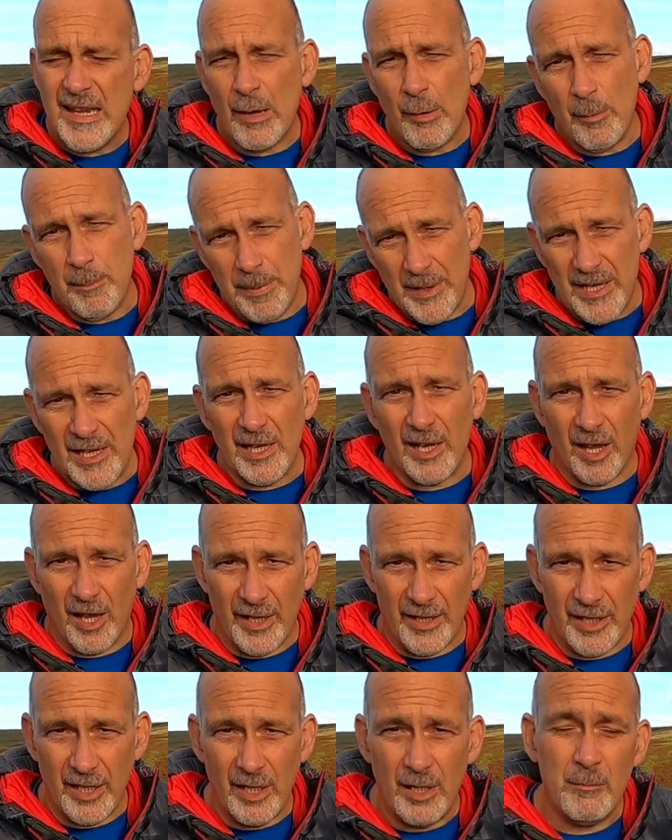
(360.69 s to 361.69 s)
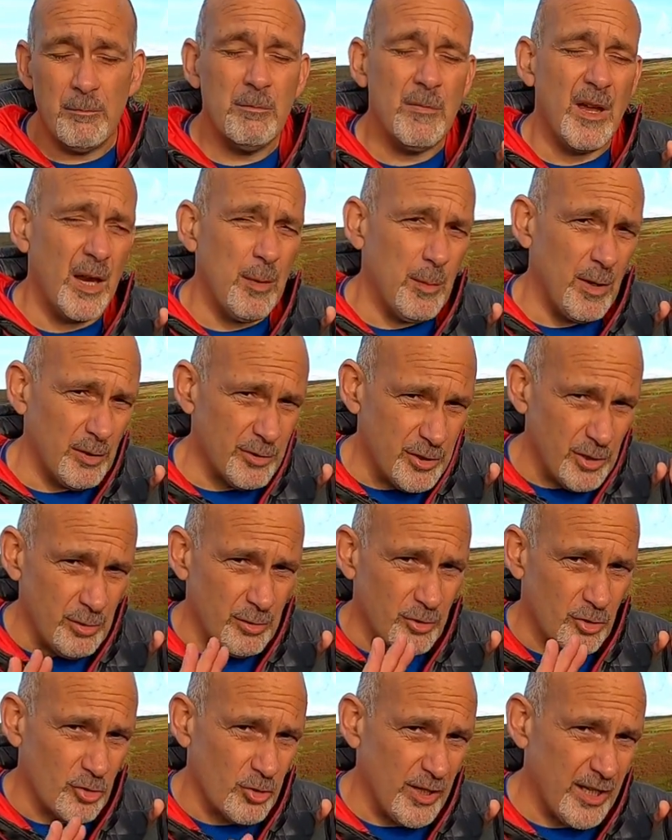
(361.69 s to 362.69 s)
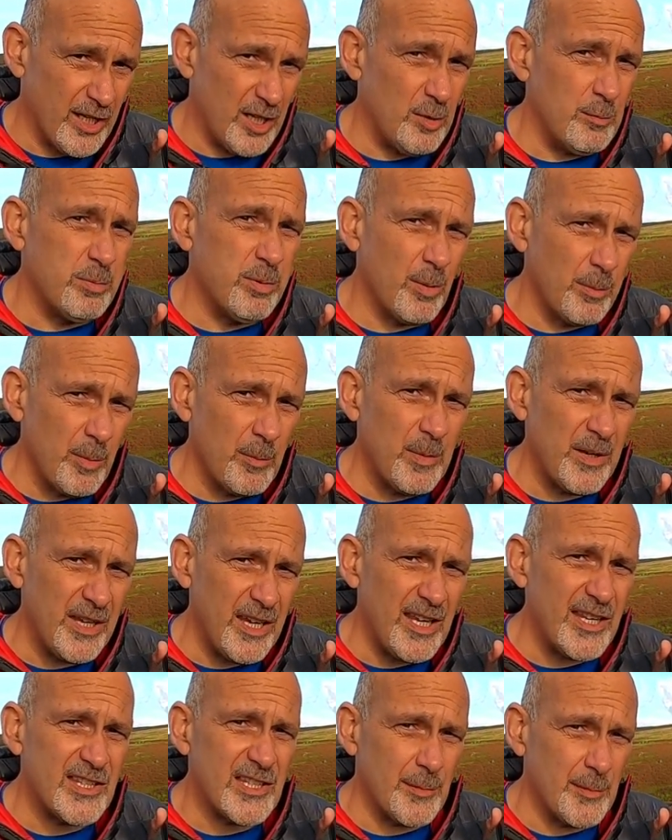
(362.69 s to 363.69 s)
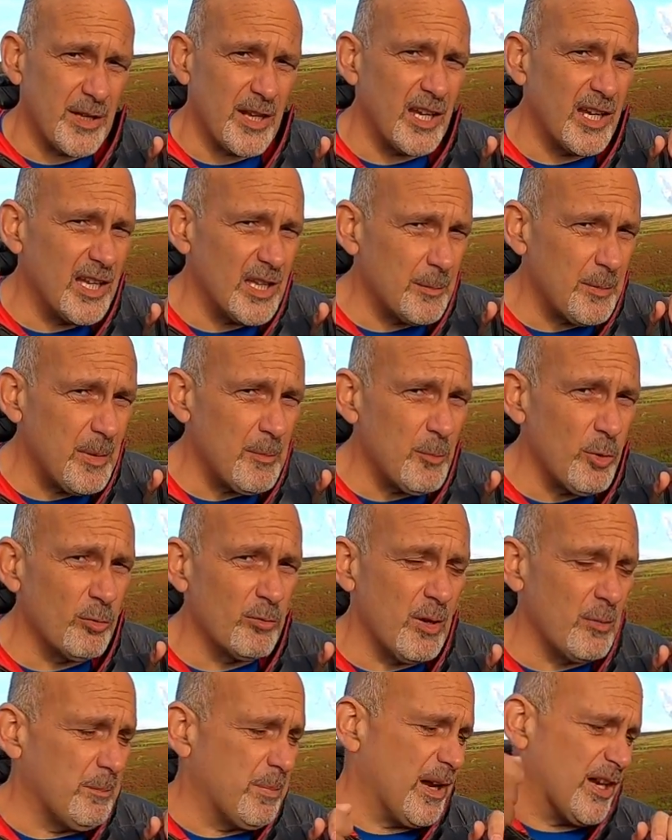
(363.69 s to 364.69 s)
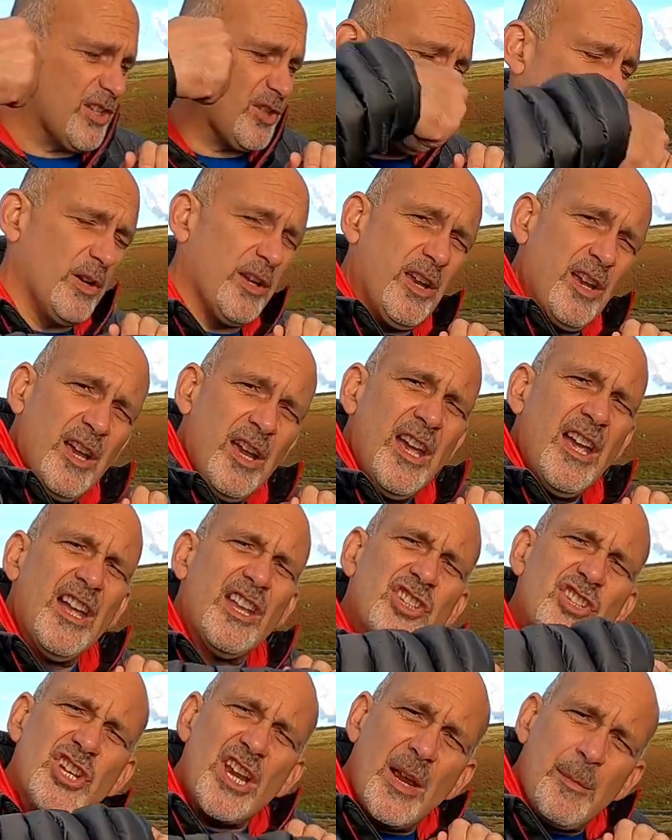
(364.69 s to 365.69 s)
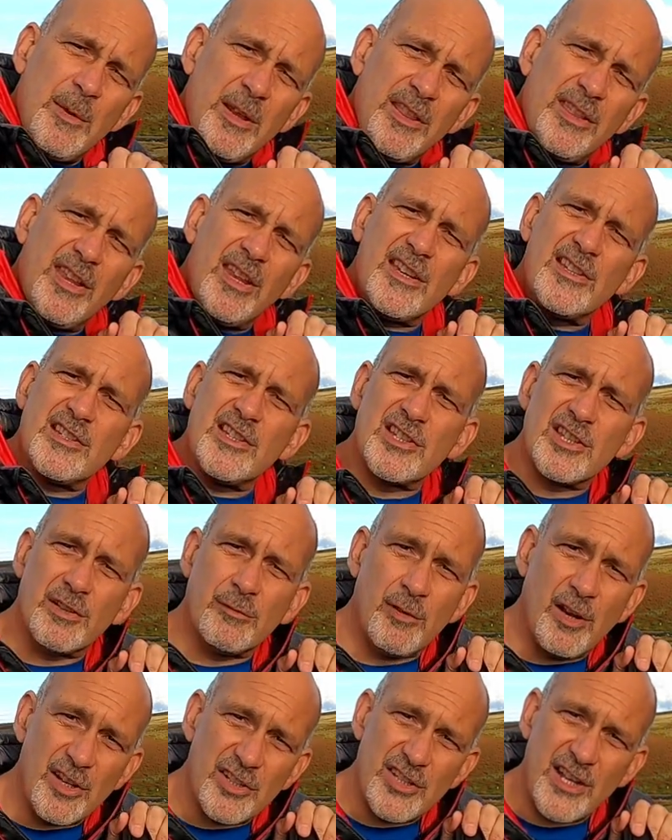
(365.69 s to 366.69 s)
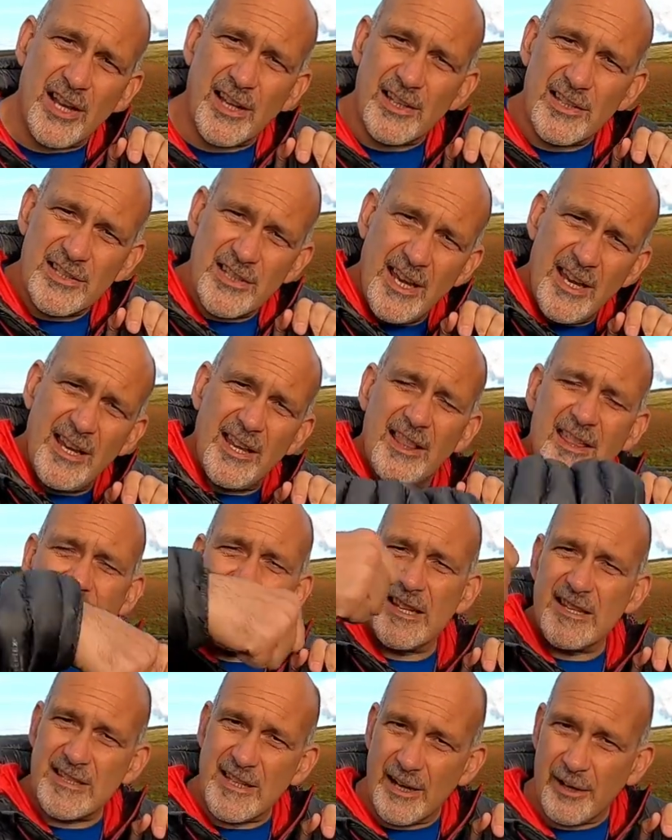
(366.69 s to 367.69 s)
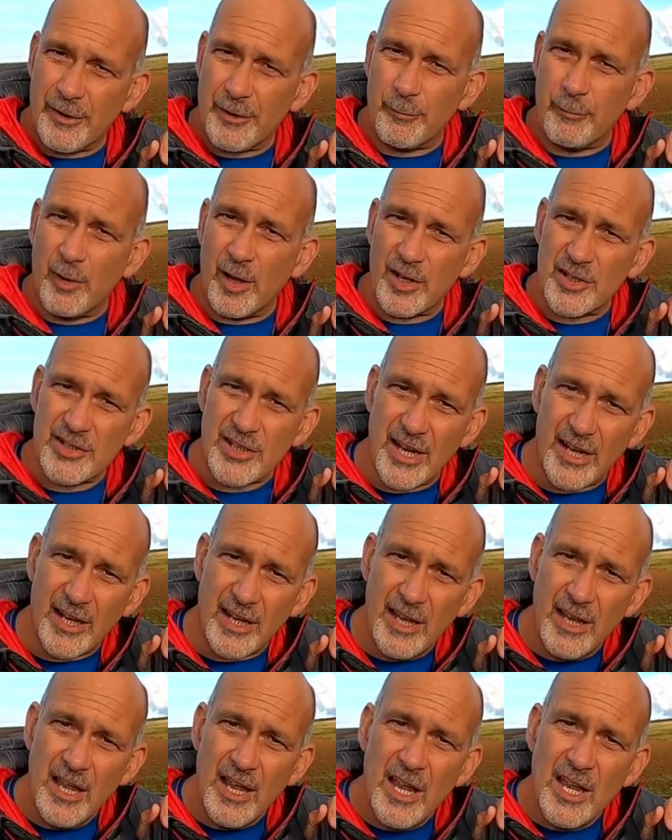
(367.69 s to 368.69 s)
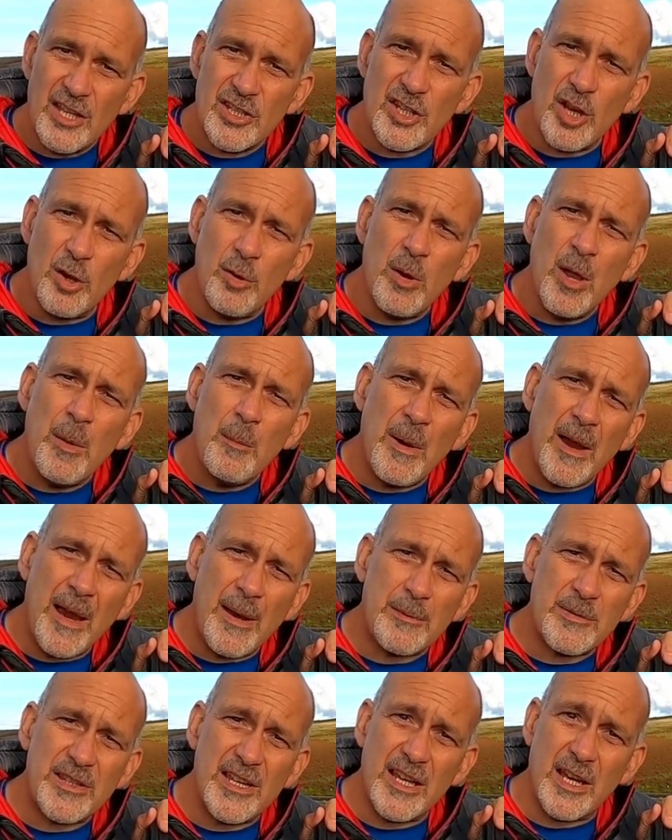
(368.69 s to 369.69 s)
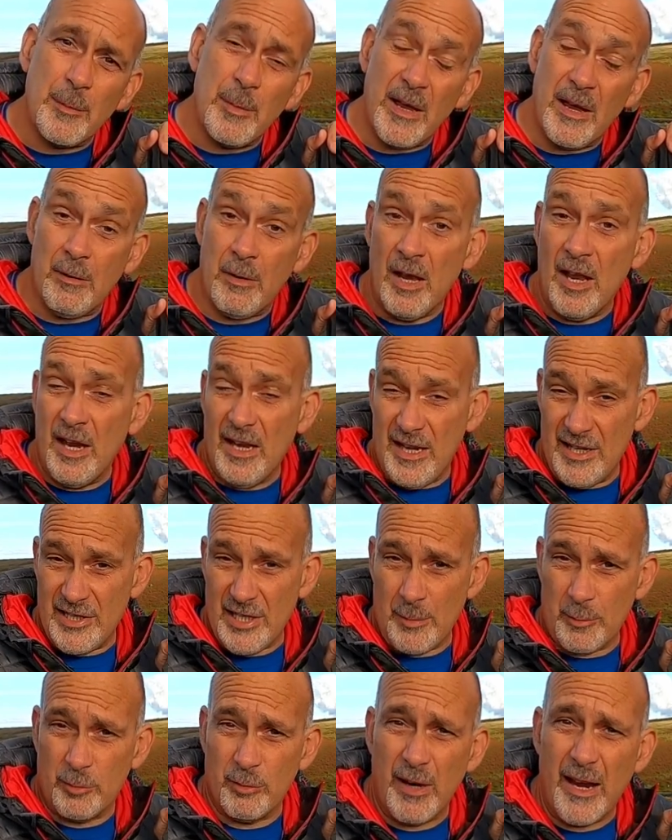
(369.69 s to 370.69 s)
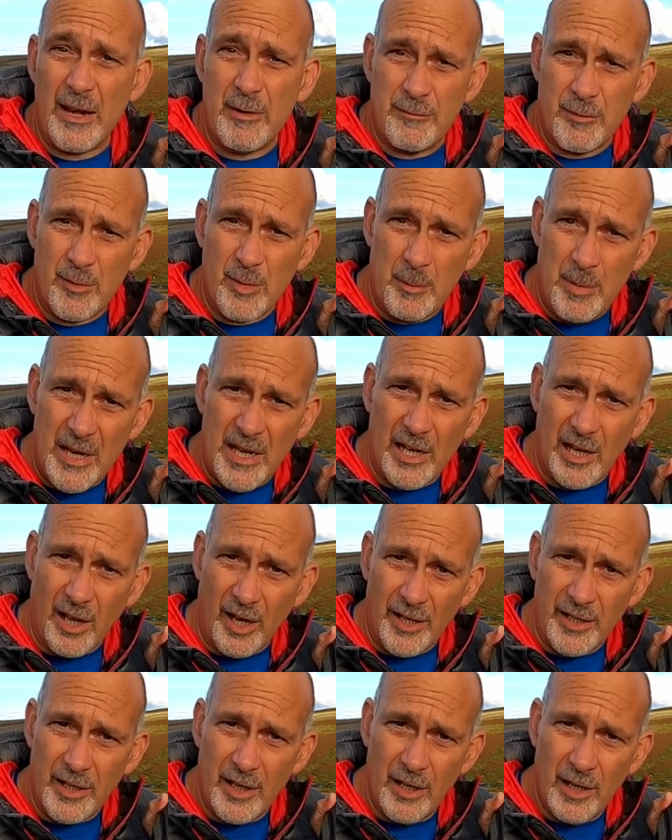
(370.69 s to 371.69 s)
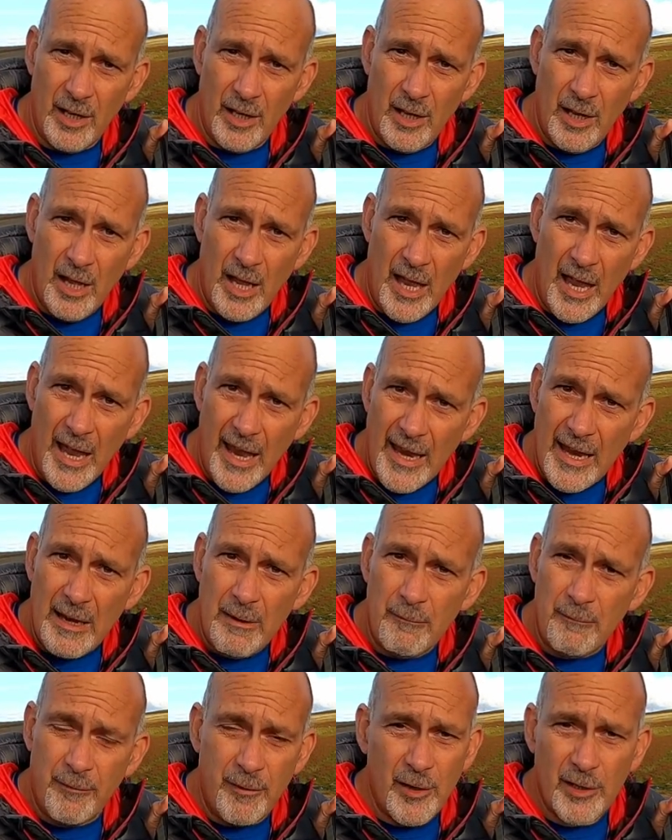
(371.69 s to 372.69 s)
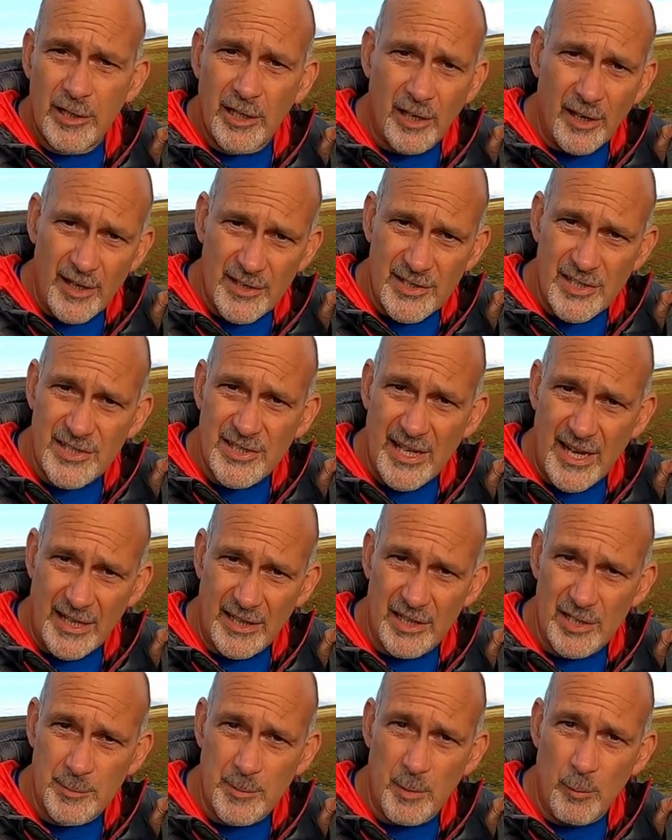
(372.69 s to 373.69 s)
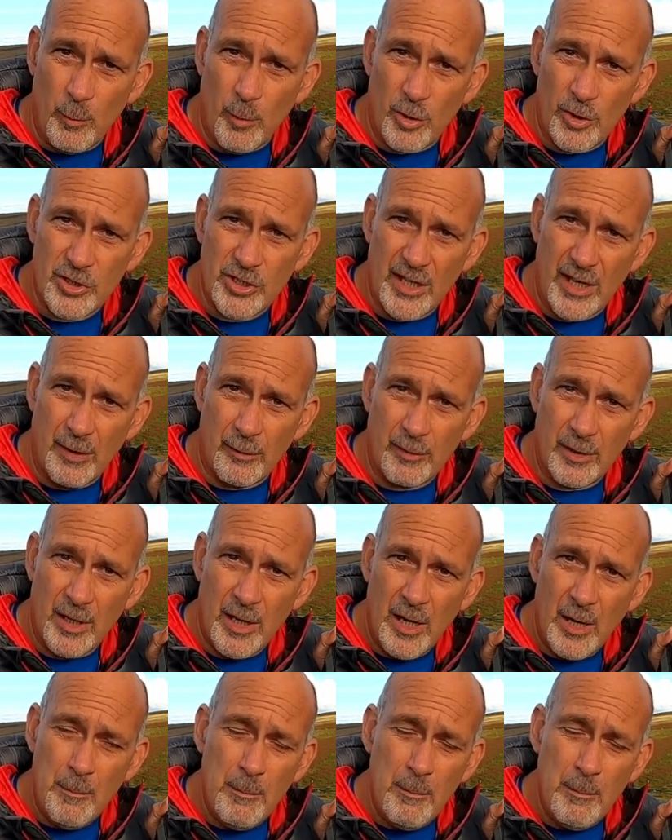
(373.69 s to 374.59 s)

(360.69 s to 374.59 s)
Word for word: Now, a bin liner may well do the trick. You probably need something a little bit more robust while you're jamming things into the rucksack and taking things out of the rucksack. So perhaps think about, let's upgrade from the bin liner, a fertiliser sack that's been washed out.